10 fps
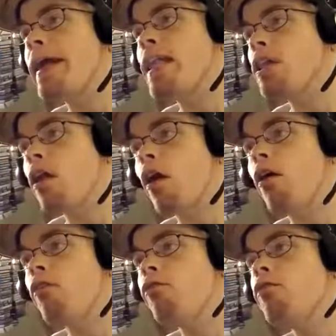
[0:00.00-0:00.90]

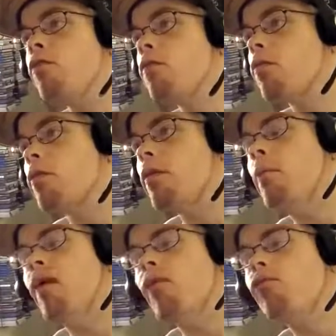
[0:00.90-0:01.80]
love the
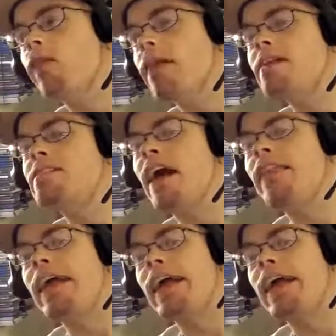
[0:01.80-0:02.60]
build for this. I think it's the